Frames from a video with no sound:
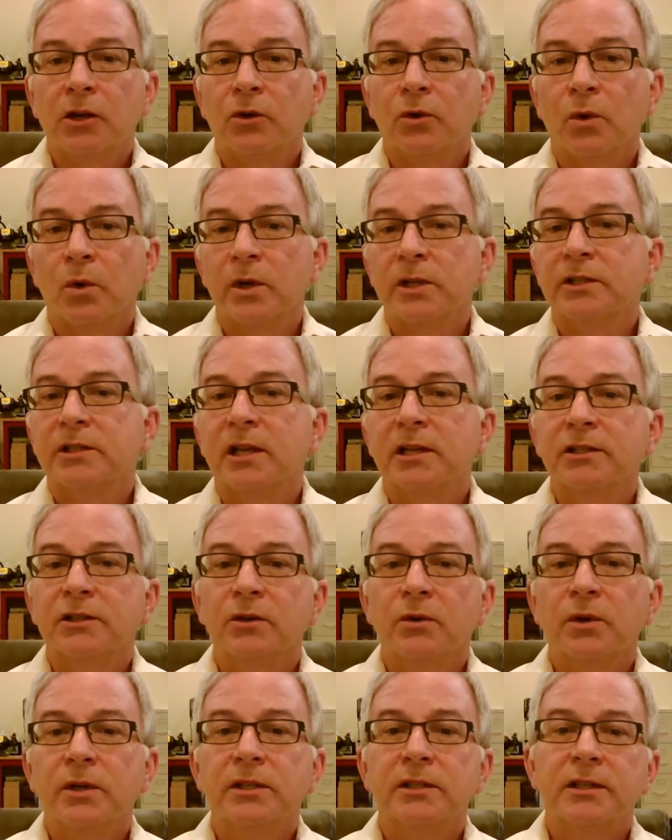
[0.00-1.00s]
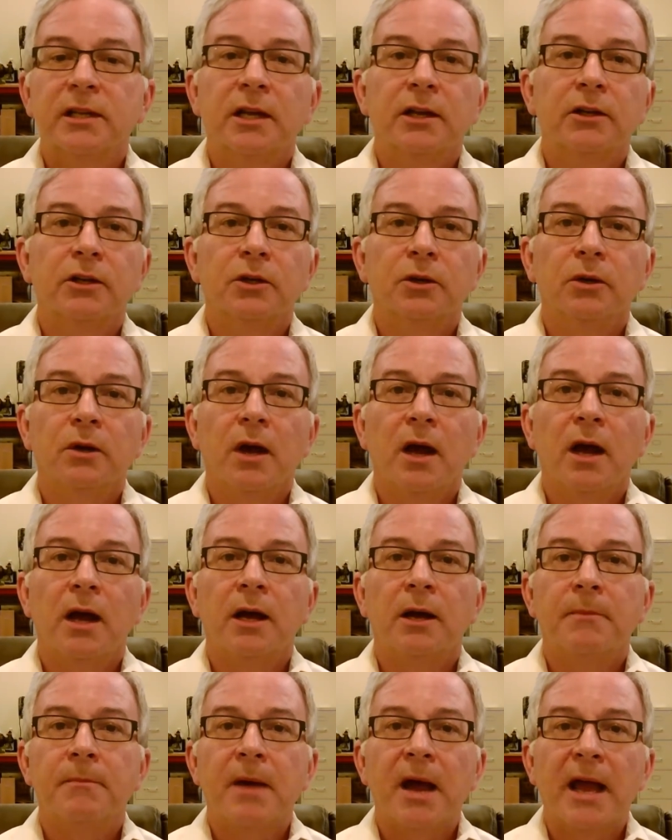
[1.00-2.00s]
Noise doesn't always tell you.
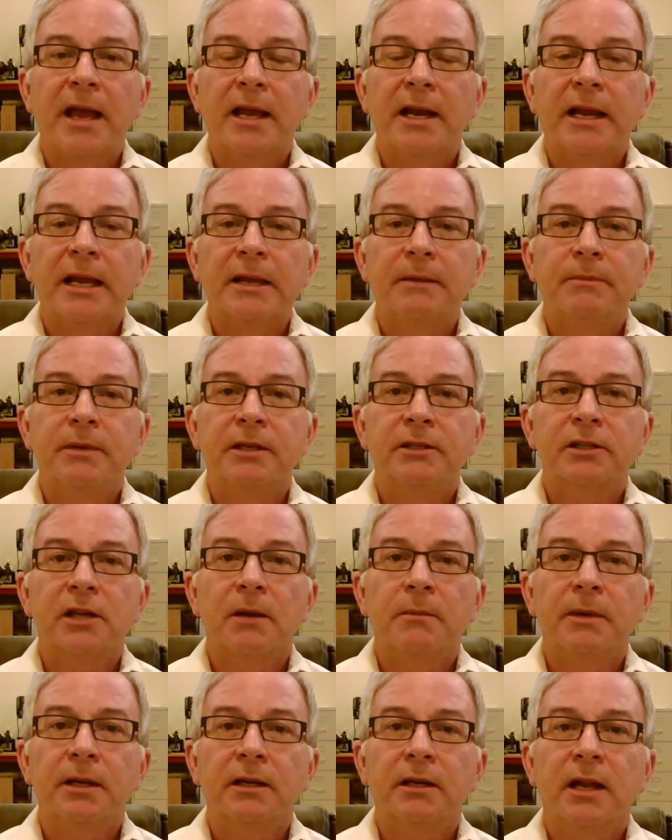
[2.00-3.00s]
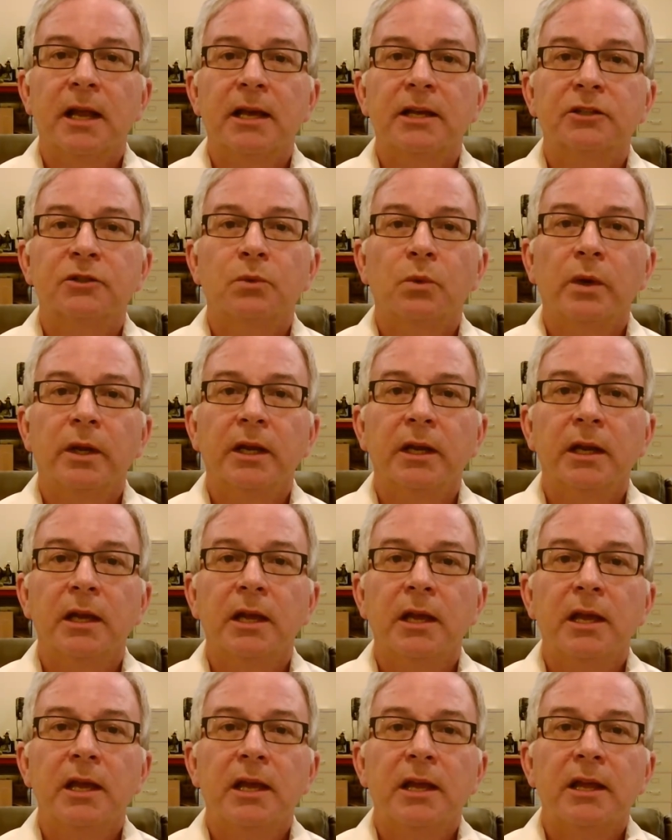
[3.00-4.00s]
I had a handpiece come in last week
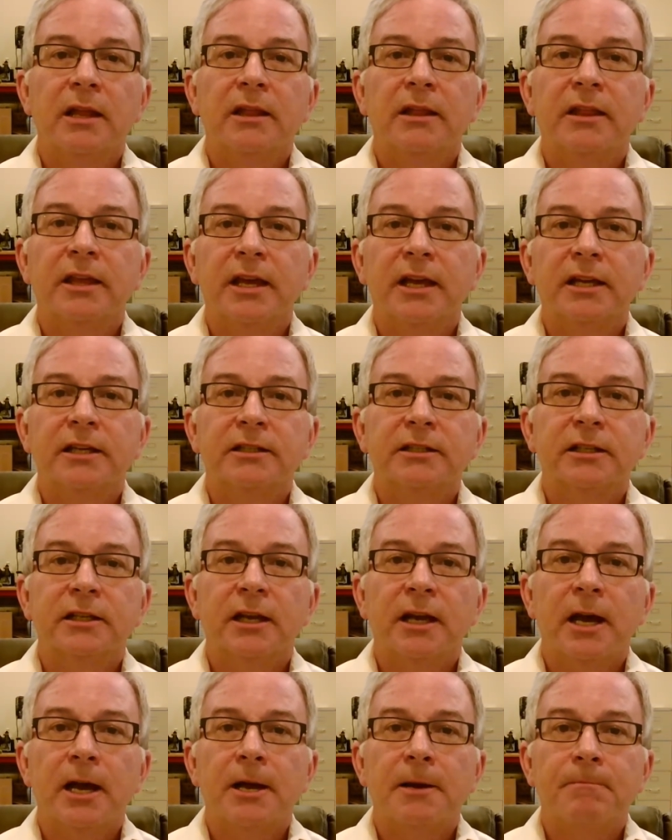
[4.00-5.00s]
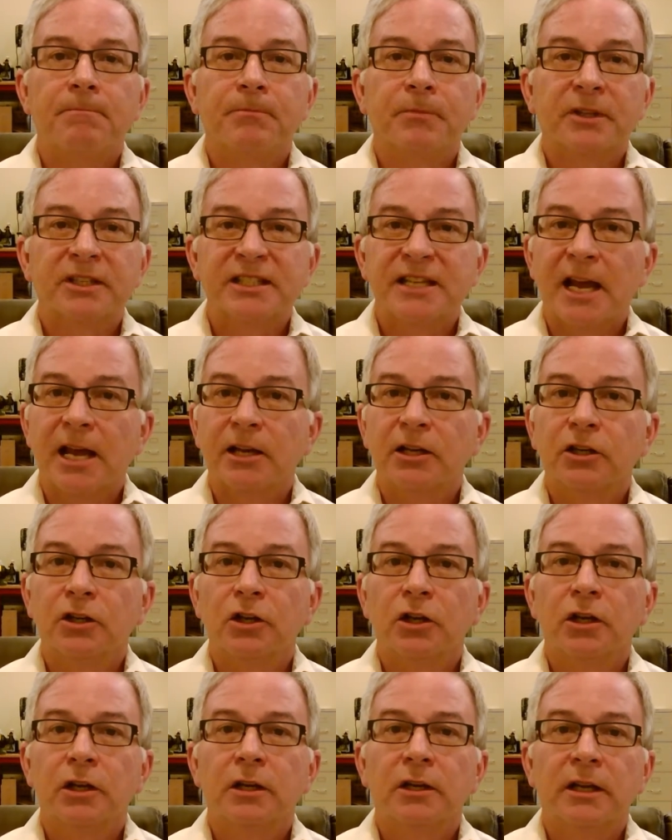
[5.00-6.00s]
that sounded
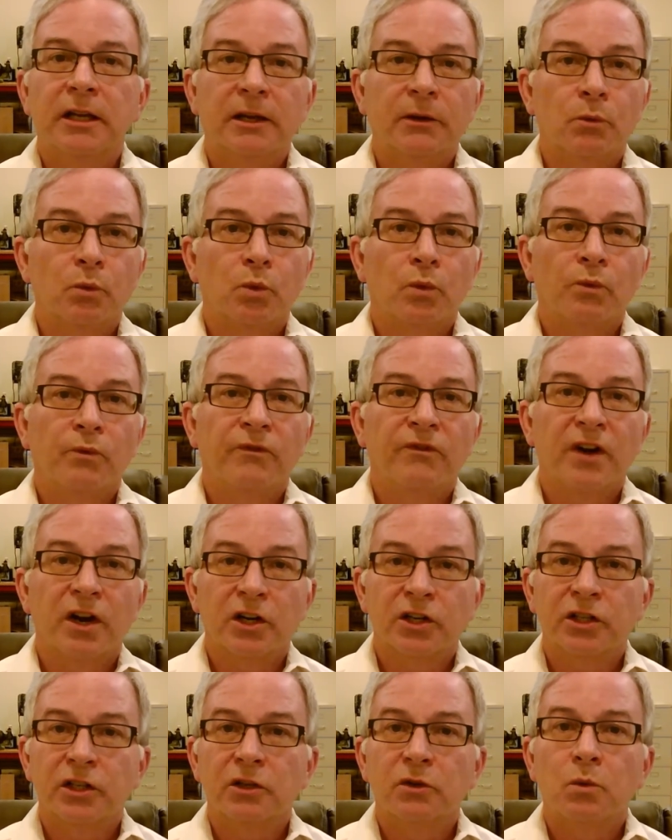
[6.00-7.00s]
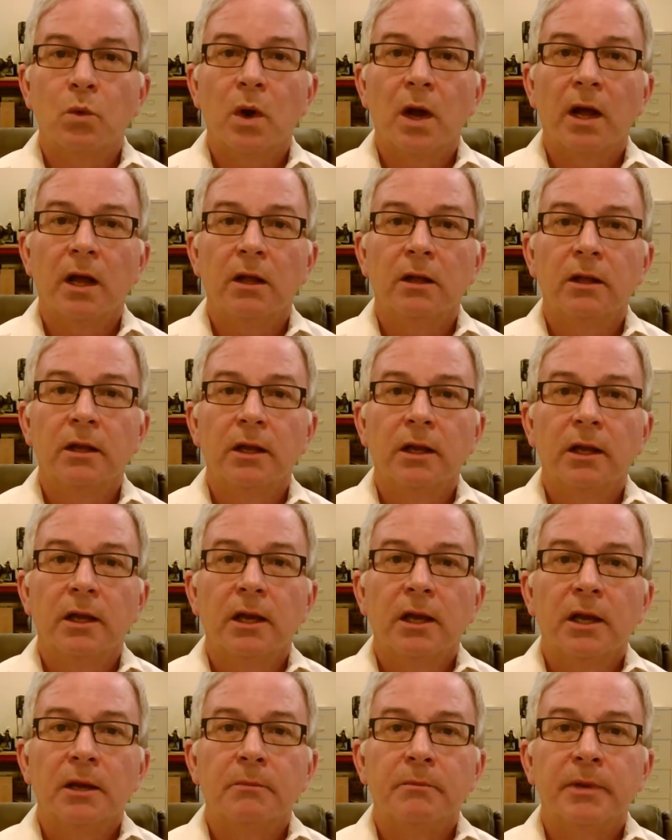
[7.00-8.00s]
good, it functioned well,
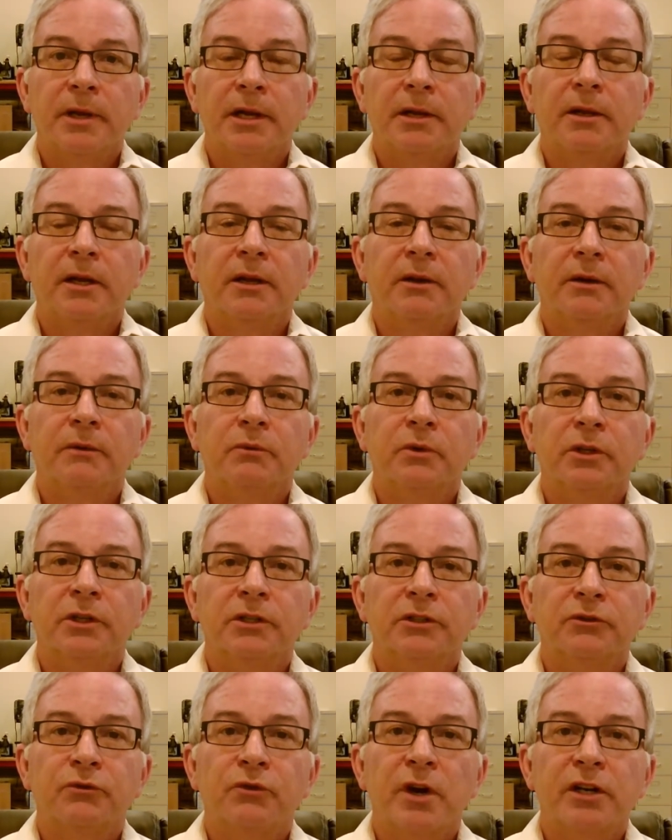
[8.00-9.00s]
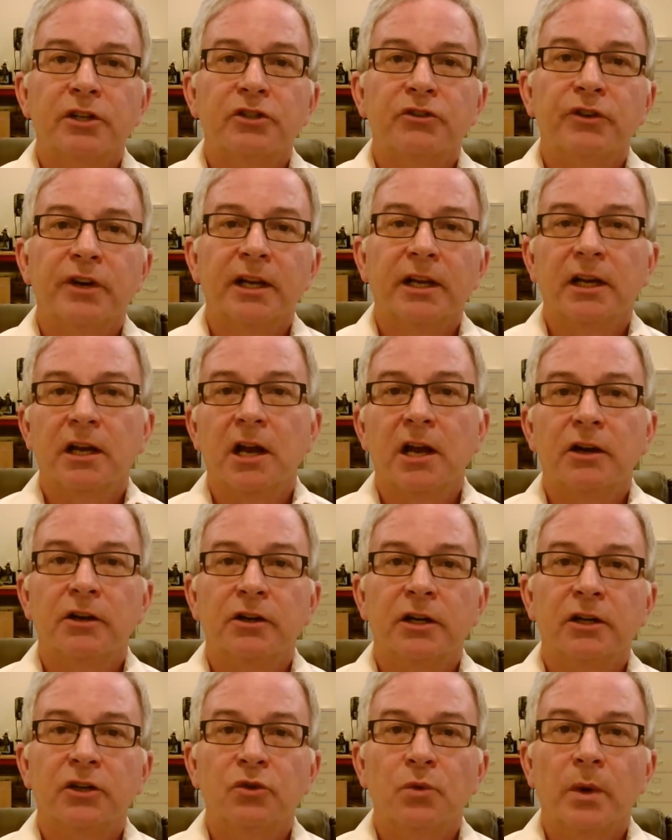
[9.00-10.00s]
but it was registering at
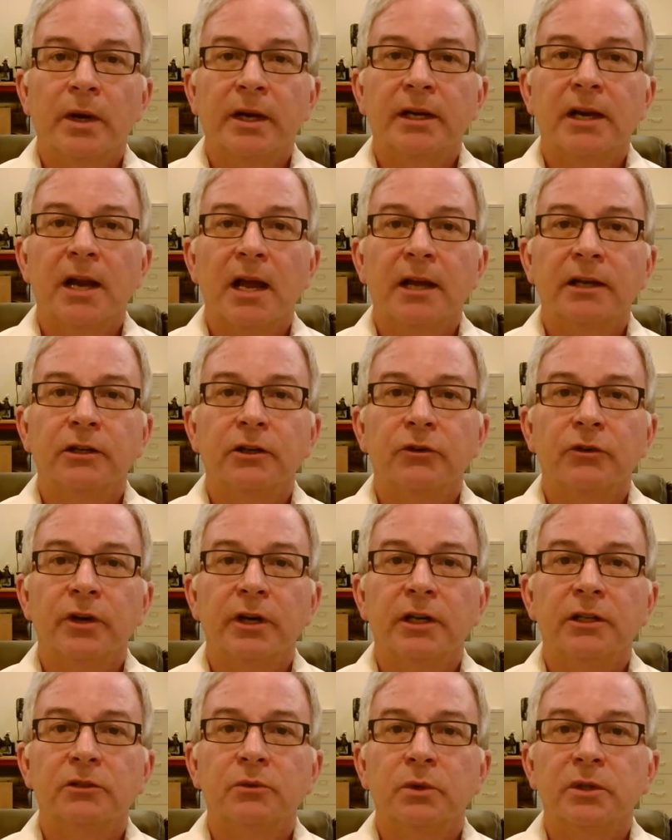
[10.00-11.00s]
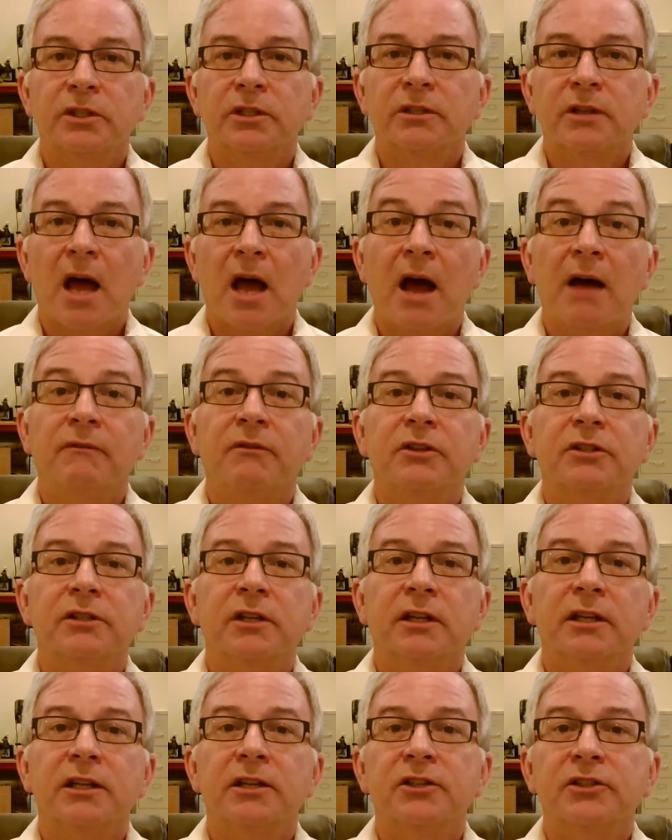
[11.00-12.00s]
129 degrees, which
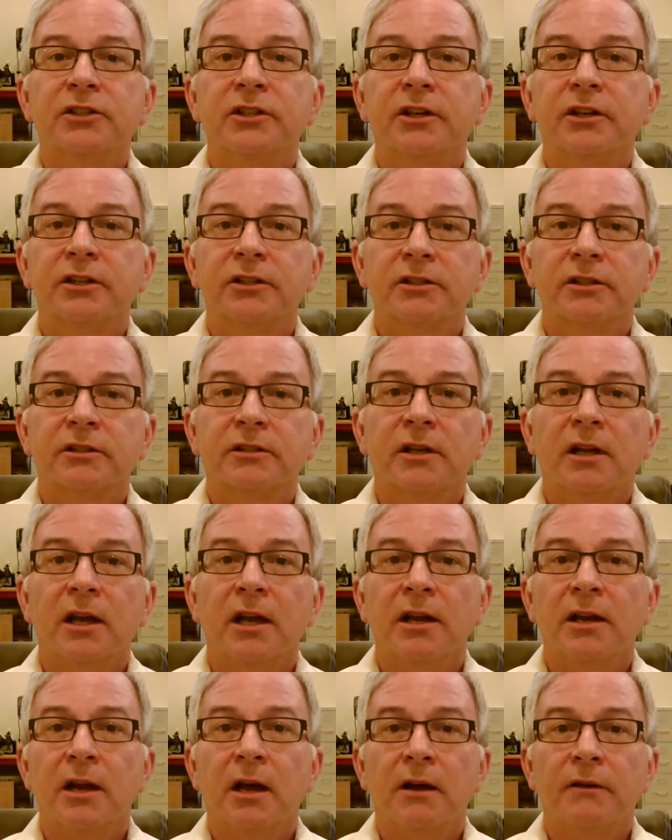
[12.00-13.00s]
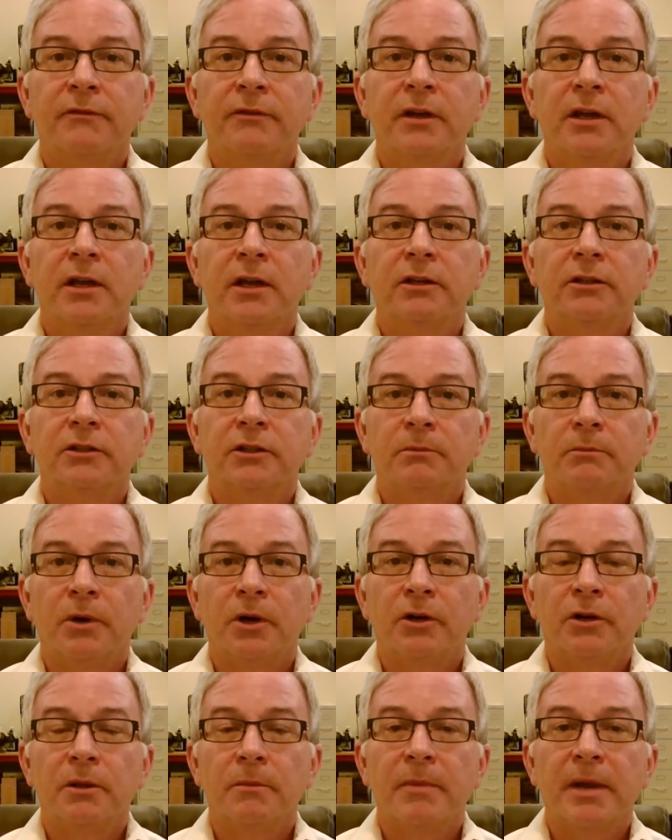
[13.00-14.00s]
obviously is serious enough to
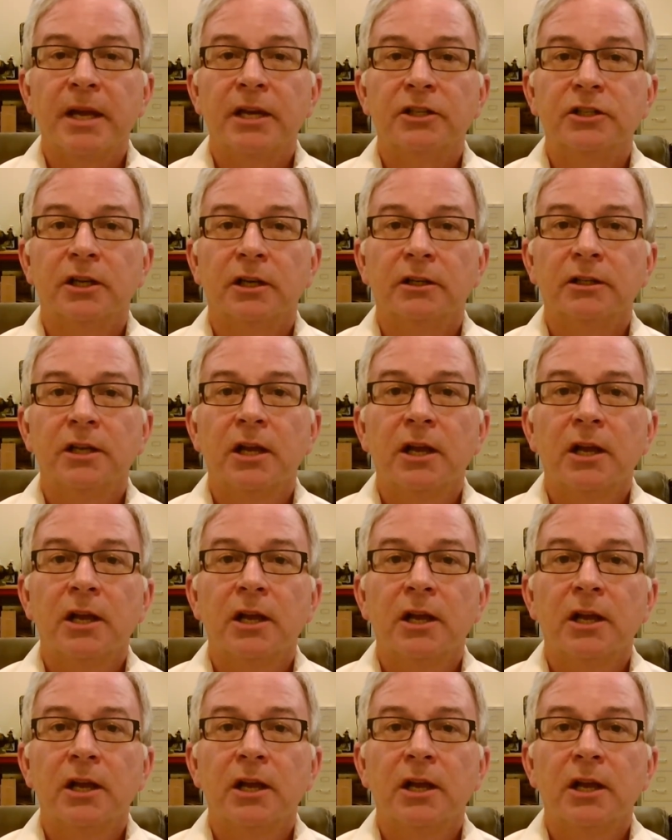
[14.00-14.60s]
burn the patient.